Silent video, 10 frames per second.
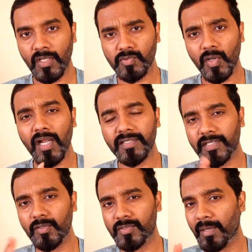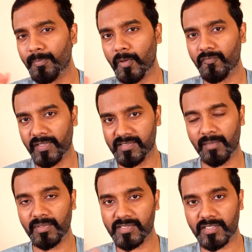so I'll tell you a couple of
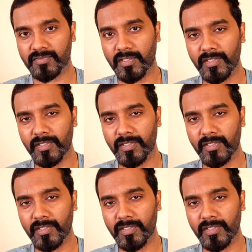examples actually.